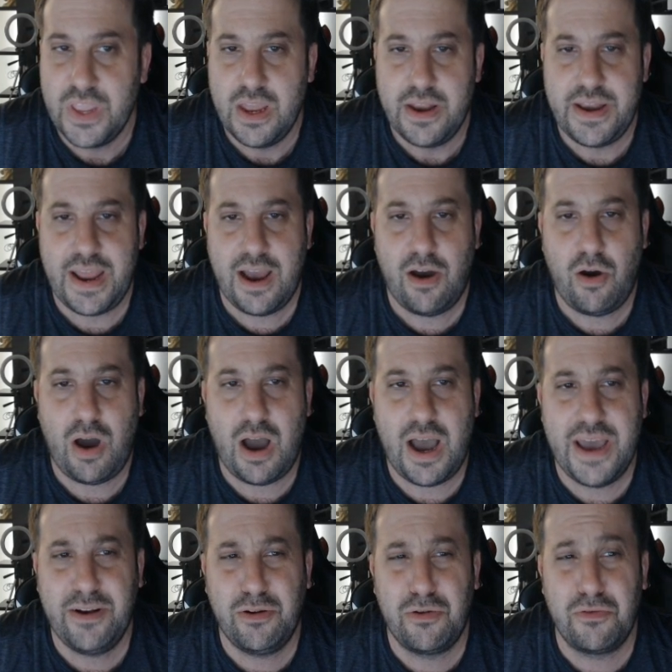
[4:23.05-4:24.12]
Now, I
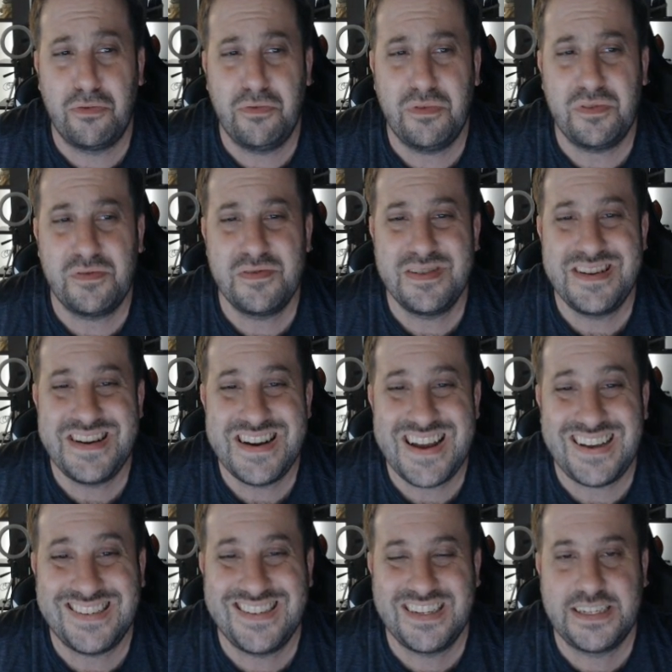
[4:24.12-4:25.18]
don't
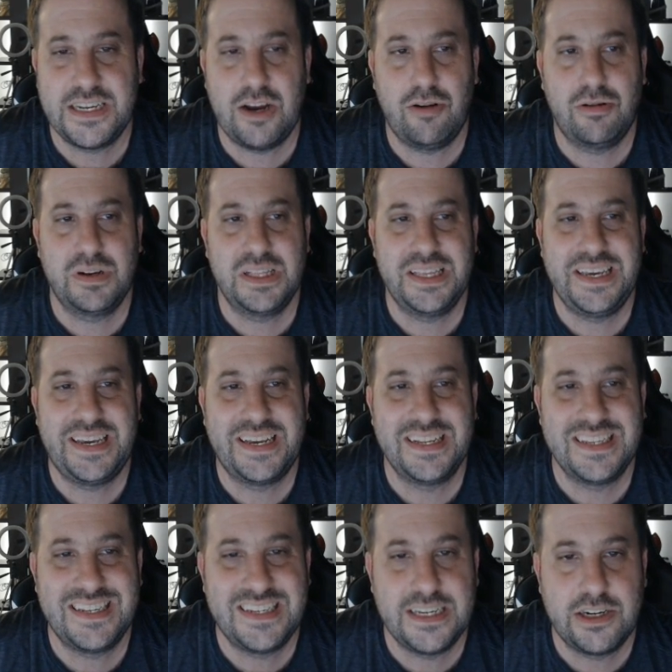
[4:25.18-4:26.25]
necessarily
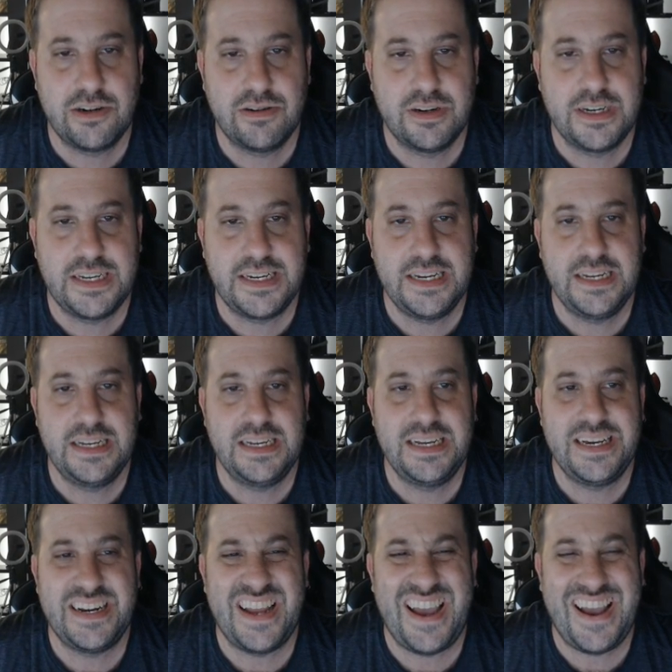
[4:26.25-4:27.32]
consider it
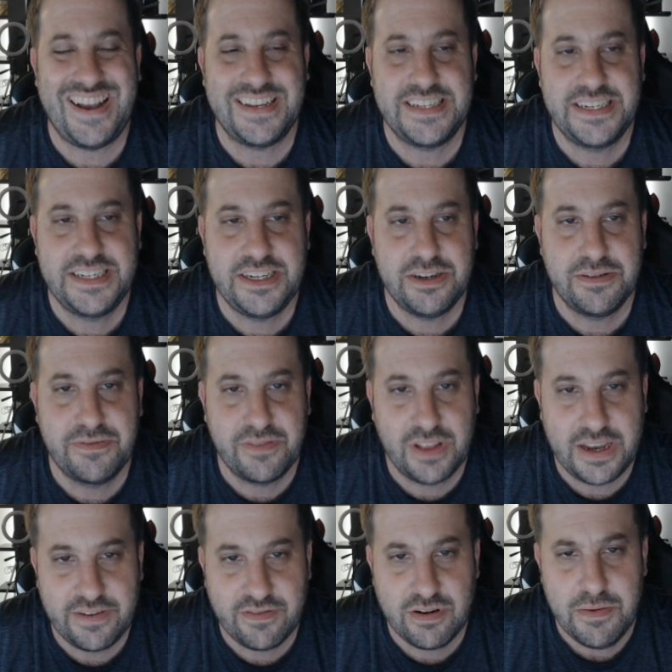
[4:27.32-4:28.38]
an S tier
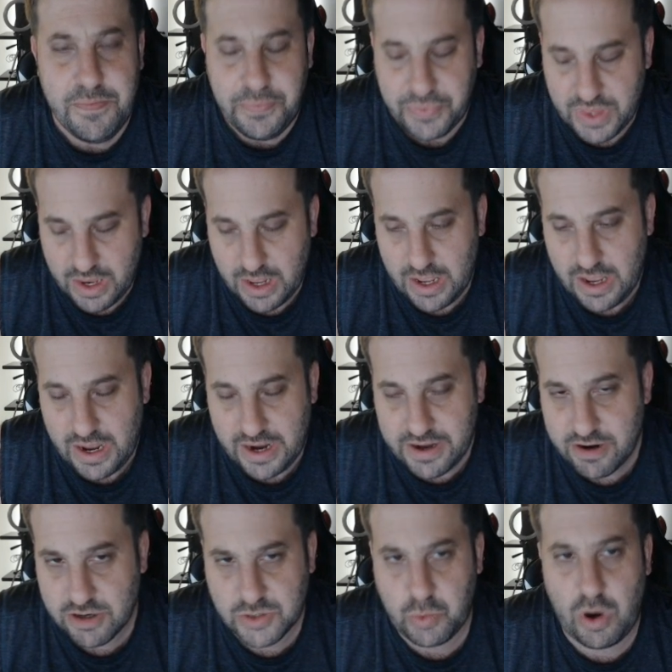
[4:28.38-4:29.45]
flavor, and
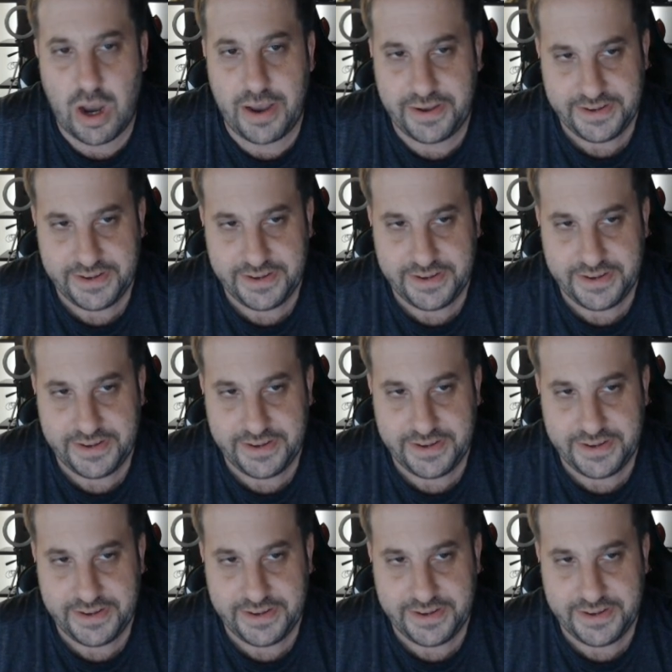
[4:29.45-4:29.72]
here's why.